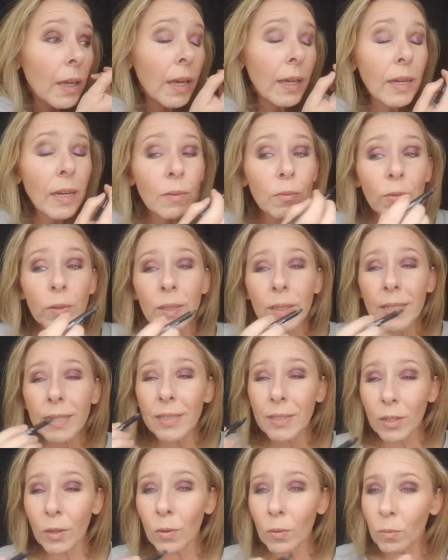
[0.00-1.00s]
And I really
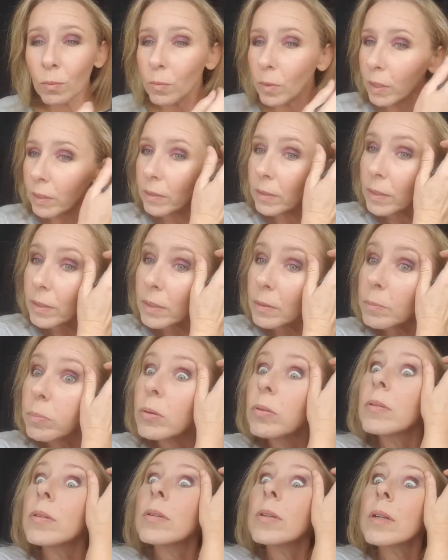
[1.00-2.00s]
don't want you guys to
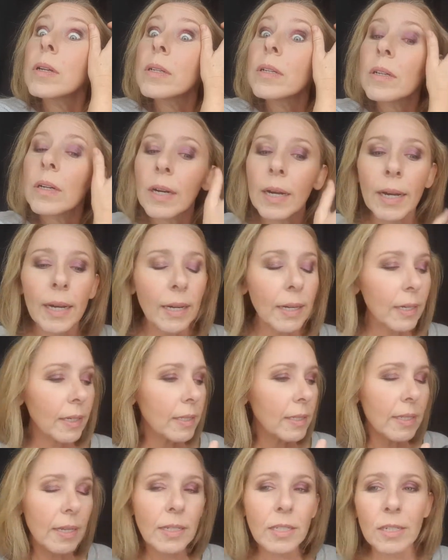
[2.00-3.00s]
pull on your eye
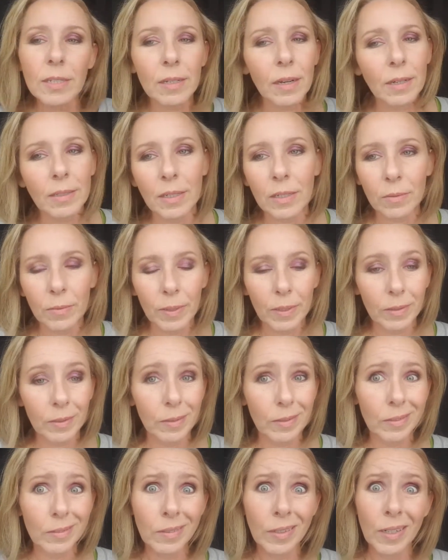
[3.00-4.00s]
because that just causes
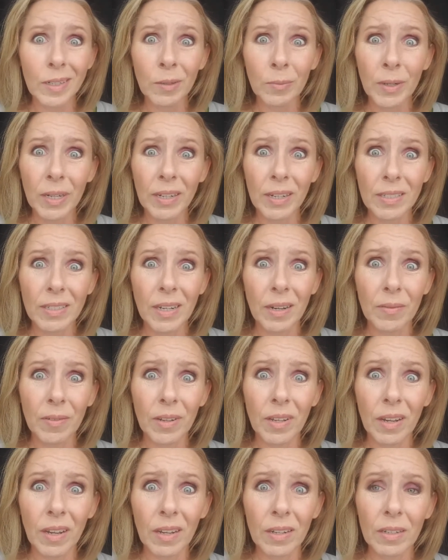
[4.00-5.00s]
wrinkles. I mean, nobody got time for
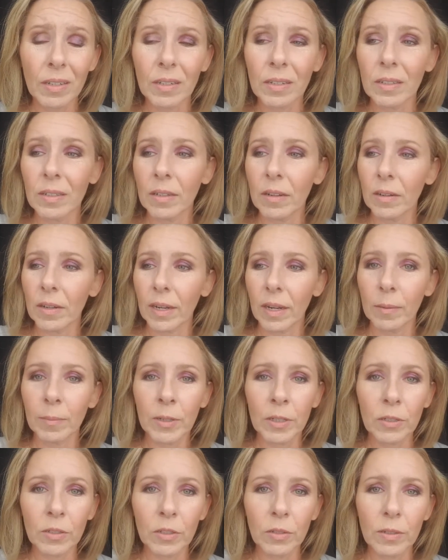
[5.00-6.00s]
that. Okay, I'm
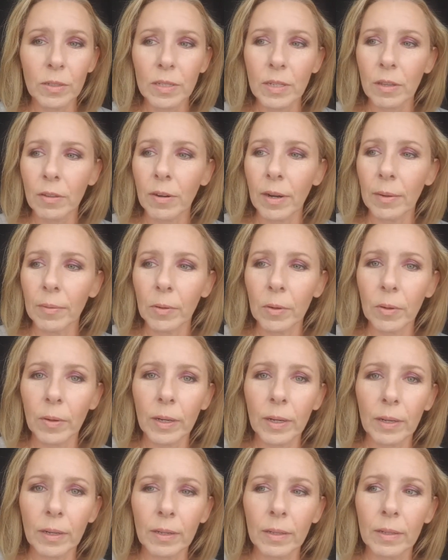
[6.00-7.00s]
gonna do this other eye real
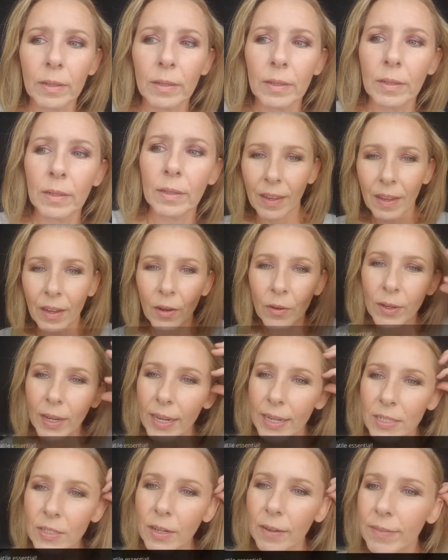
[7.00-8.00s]
quick.
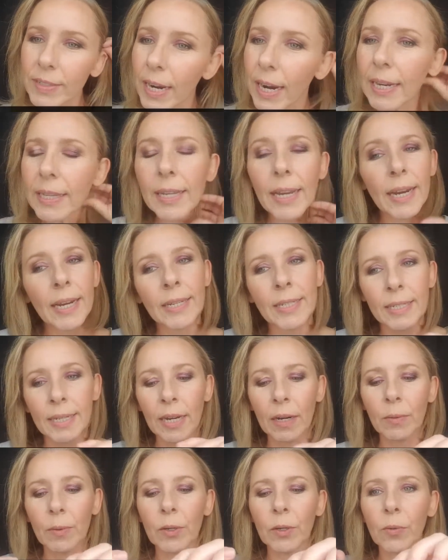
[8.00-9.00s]
Okay, so I've tightlined.
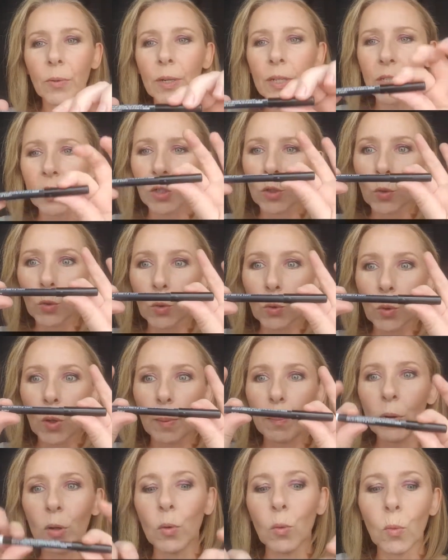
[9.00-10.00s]
Now we're going to
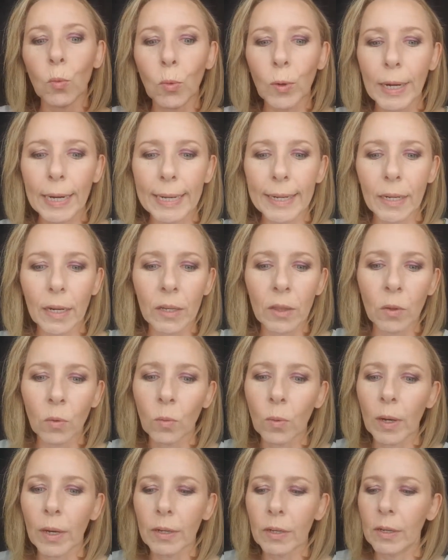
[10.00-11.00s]
put white on the
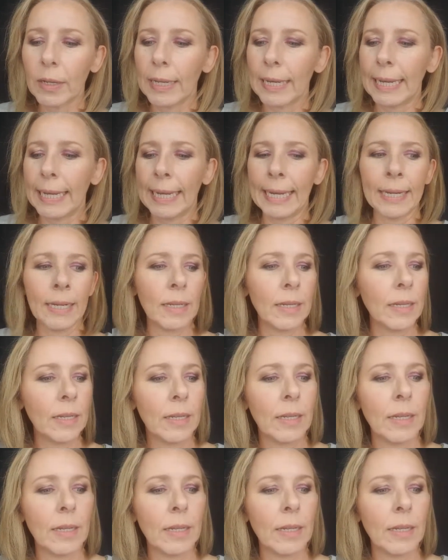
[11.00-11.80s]
waterline.